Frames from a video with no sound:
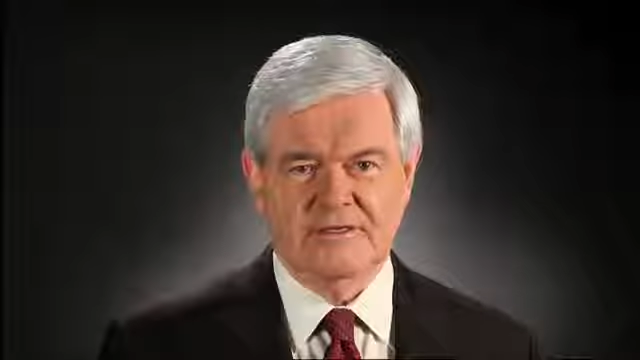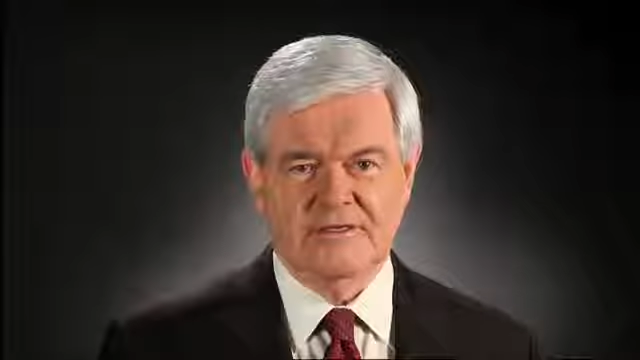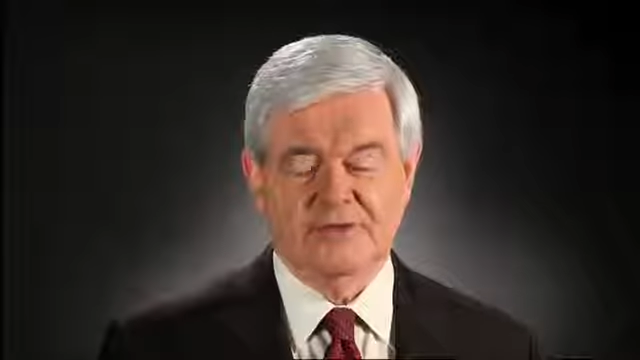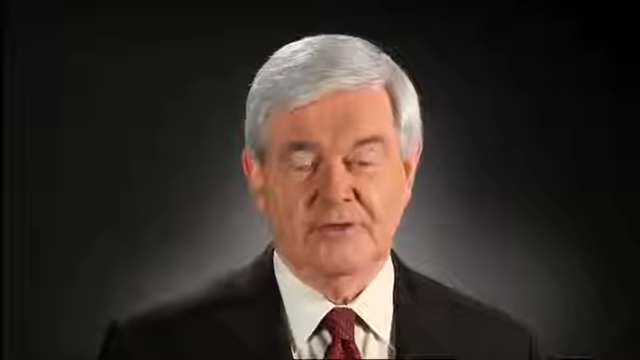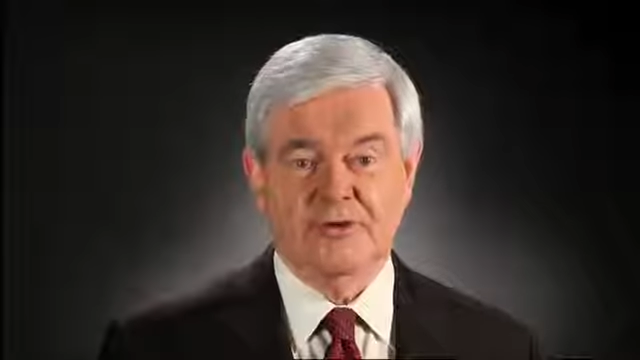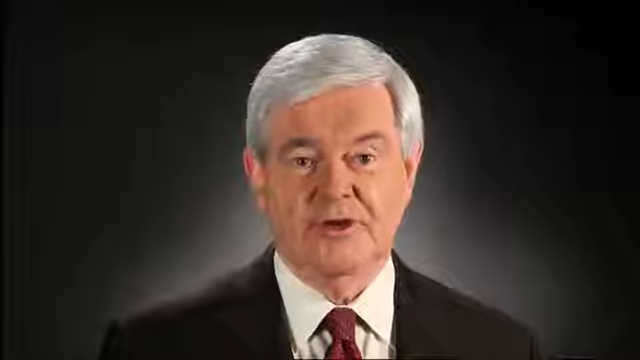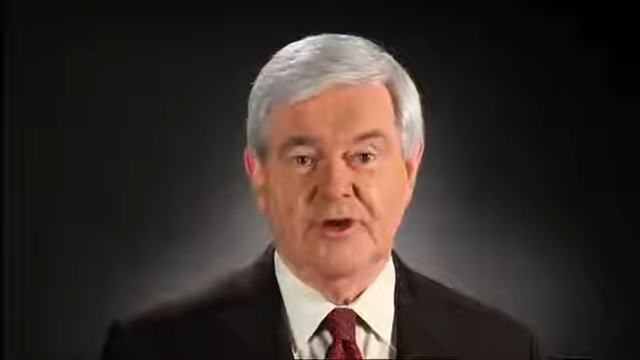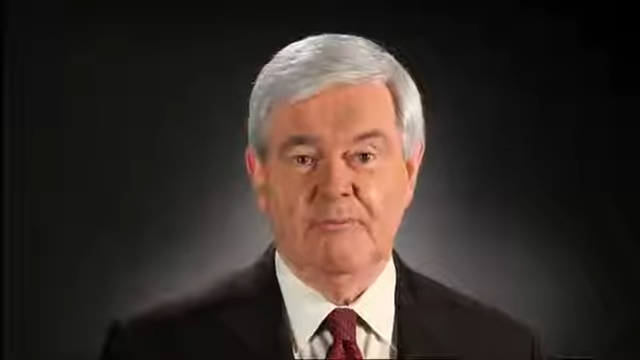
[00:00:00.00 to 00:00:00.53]

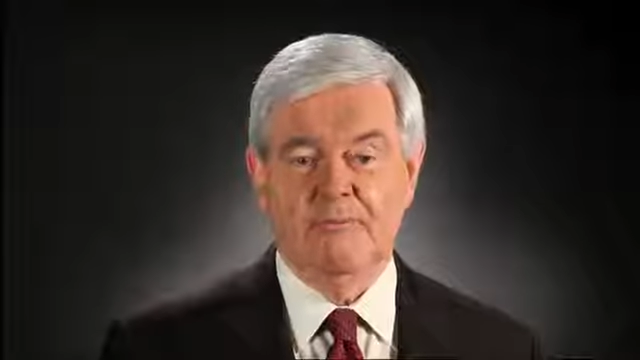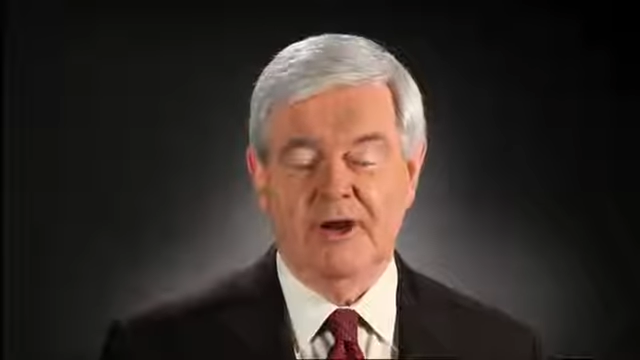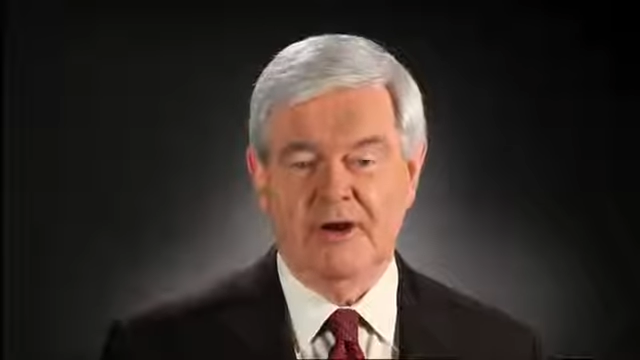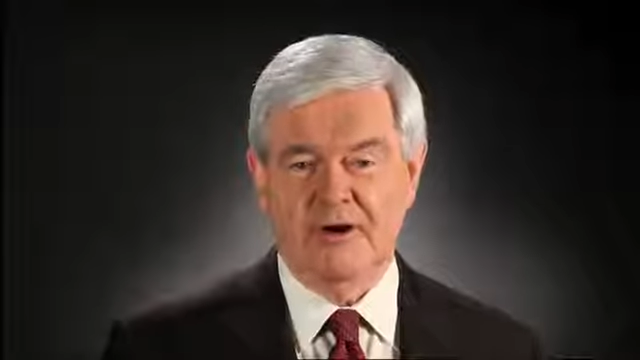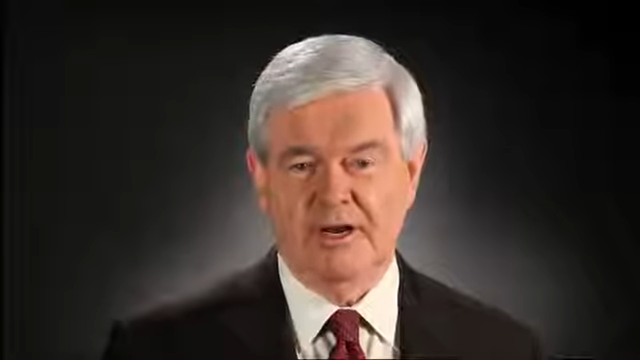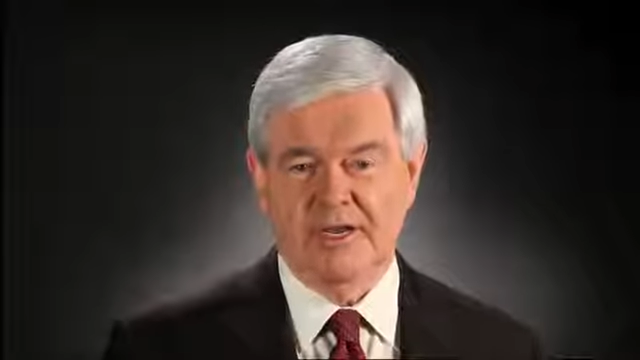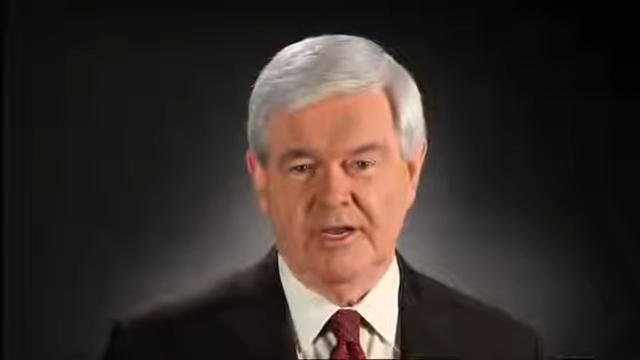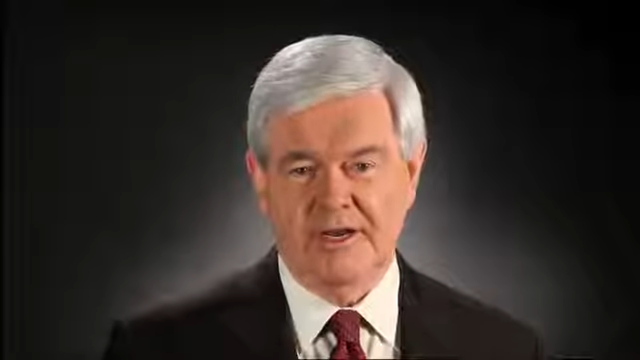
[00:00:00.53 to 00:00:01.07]
to an
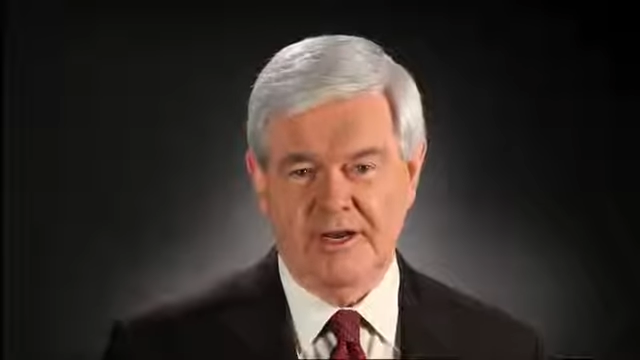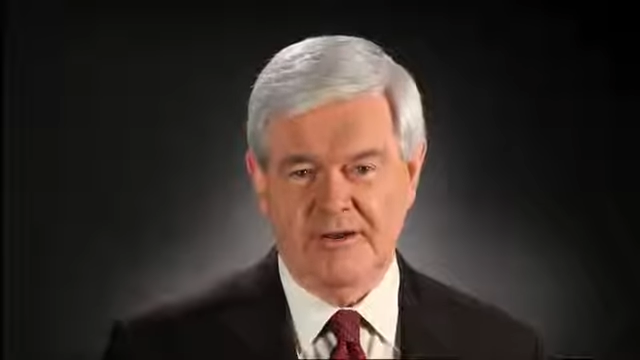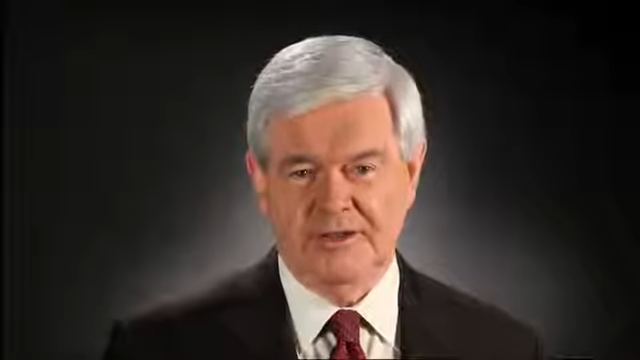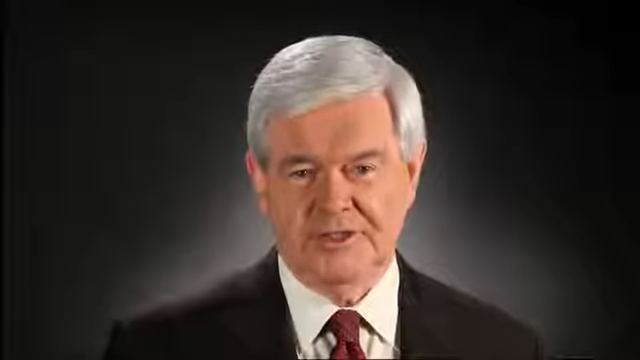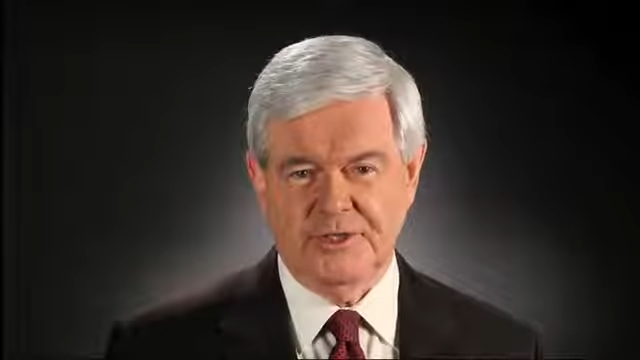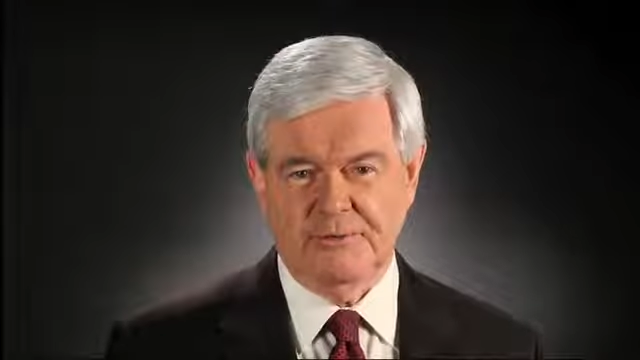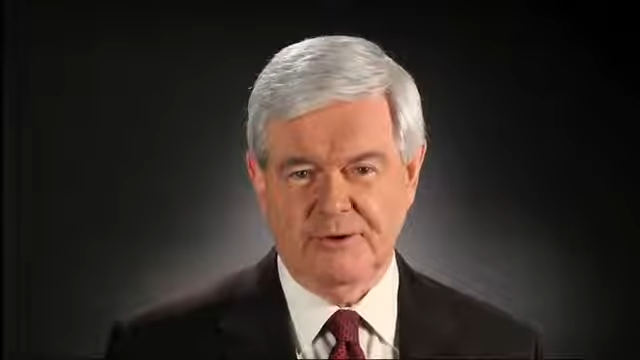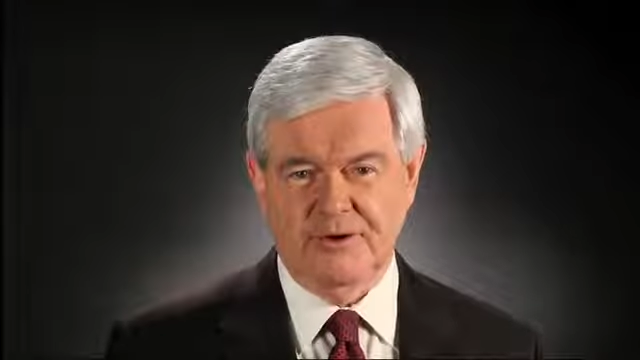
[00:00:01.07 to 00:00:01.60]
American
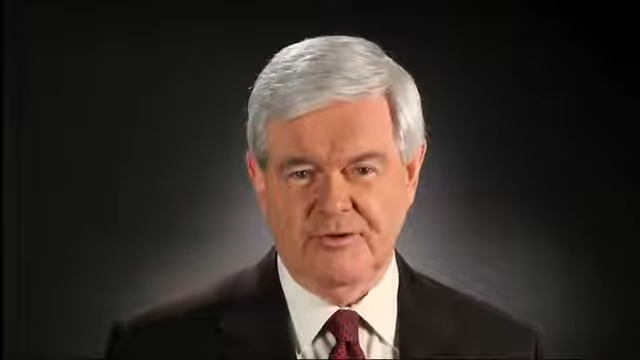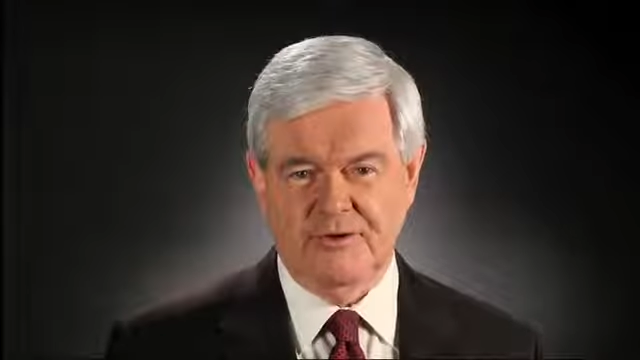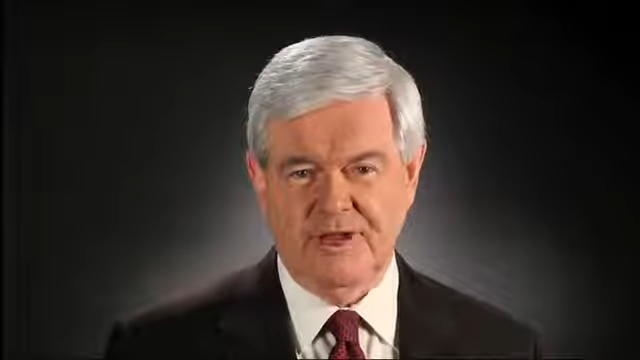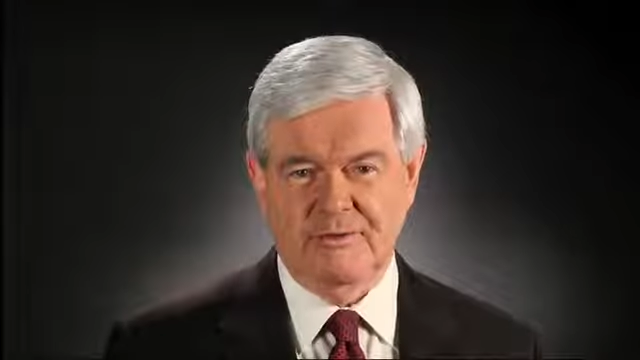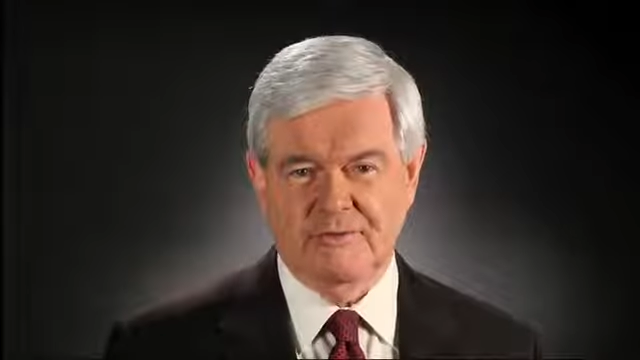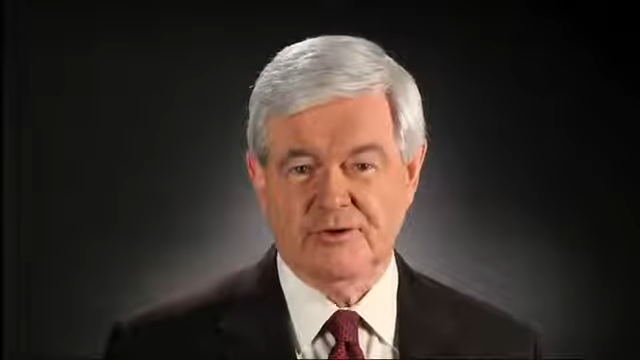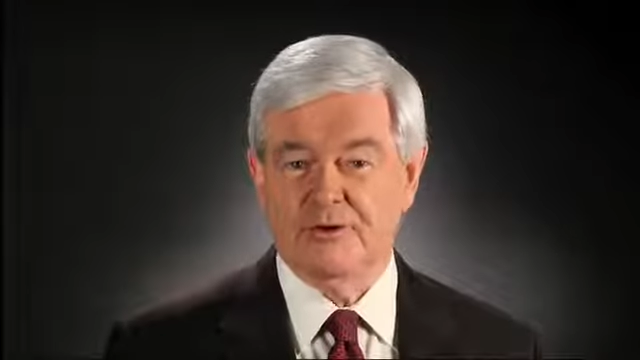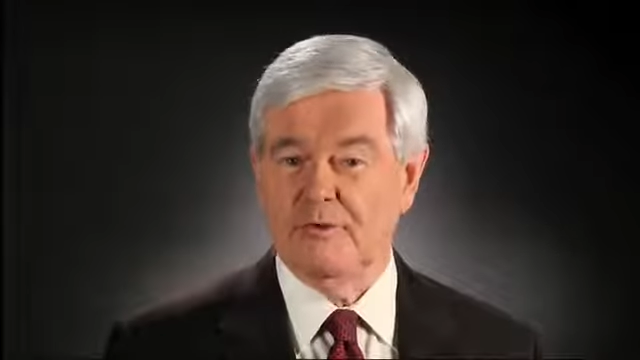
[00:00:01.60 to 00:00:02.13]
energy
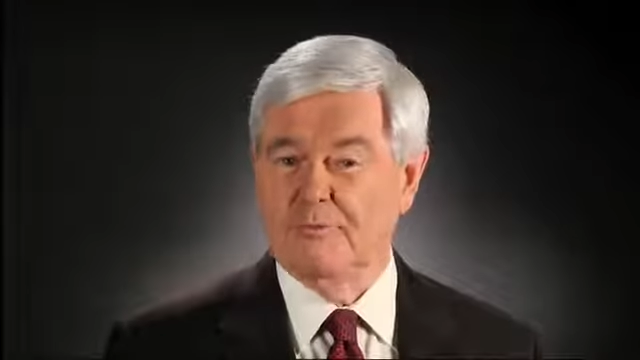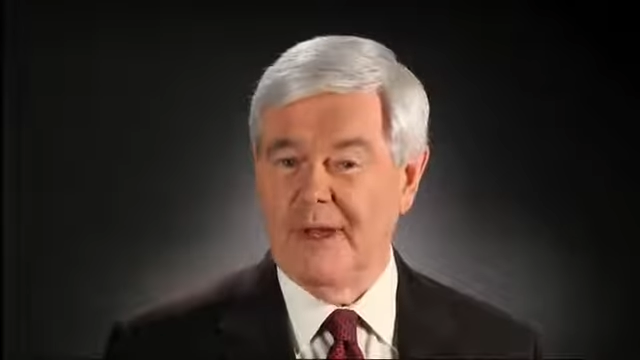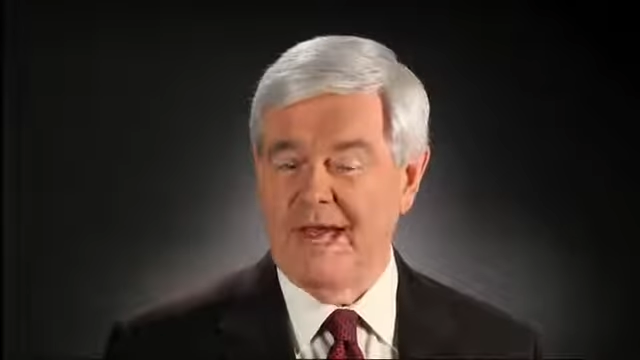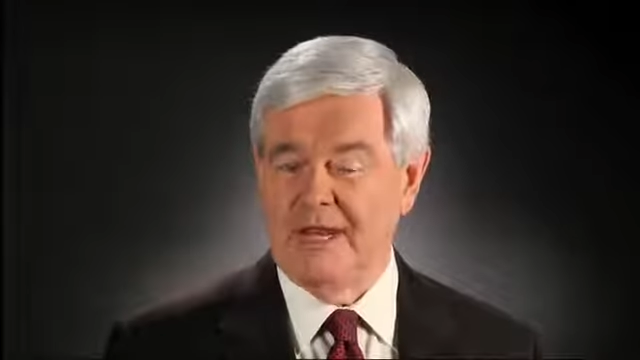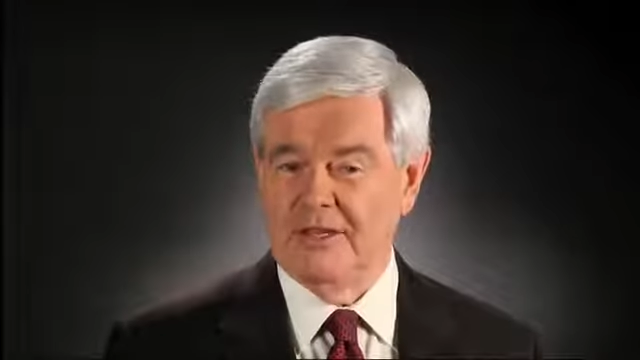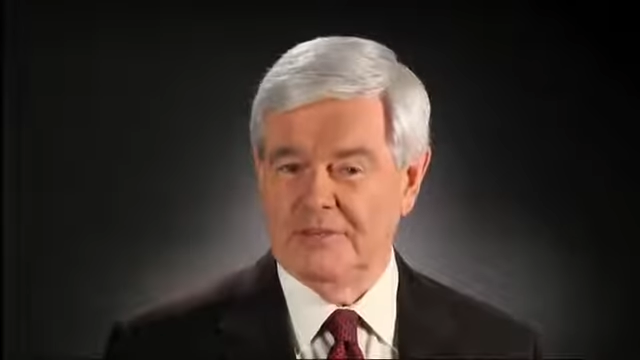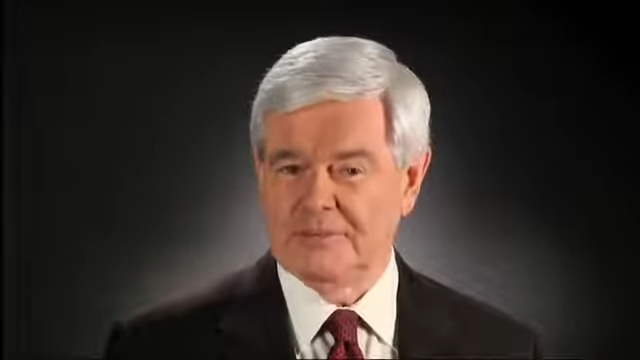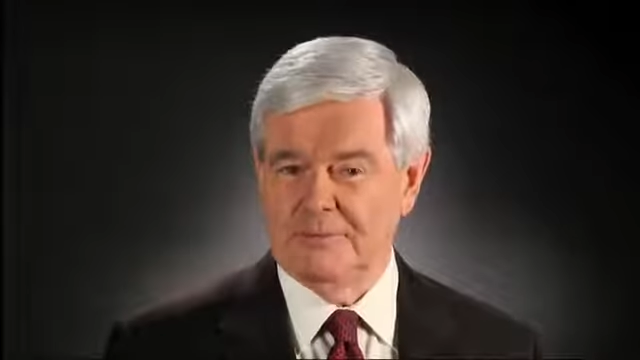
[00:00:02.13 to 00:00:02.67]
program, to a
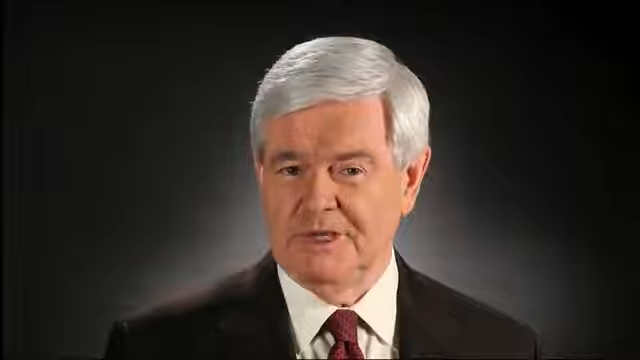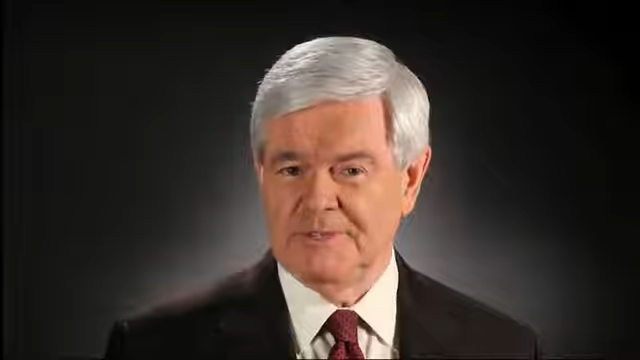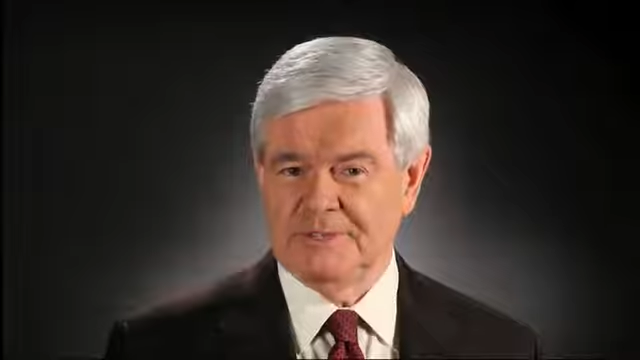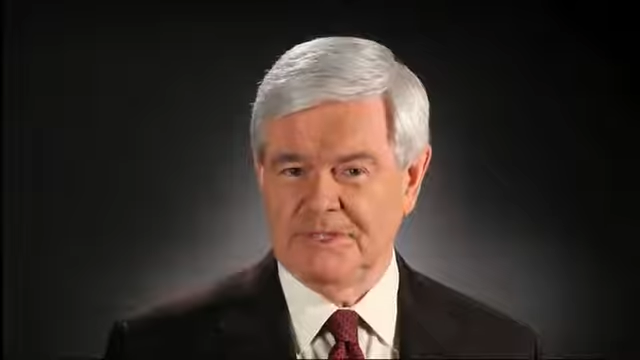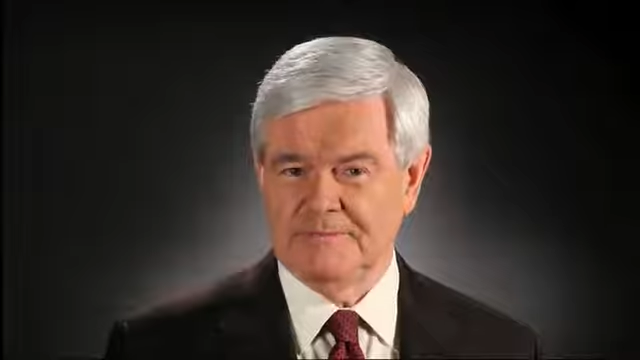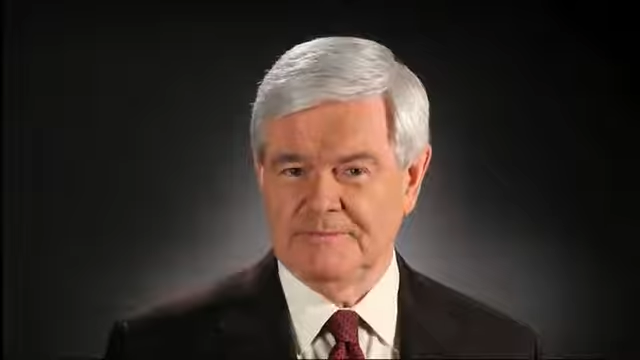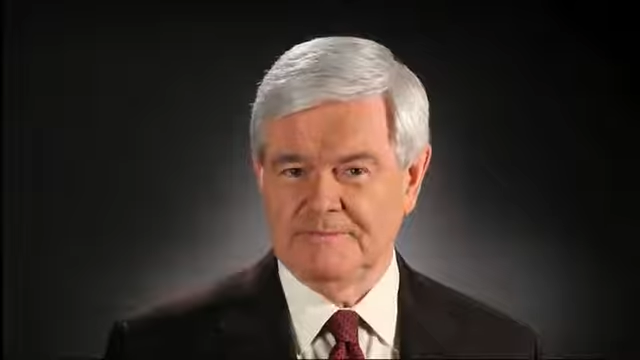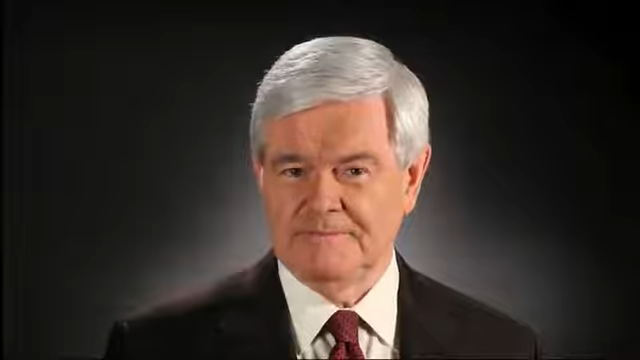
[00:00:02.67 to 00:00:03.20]
balanced budget.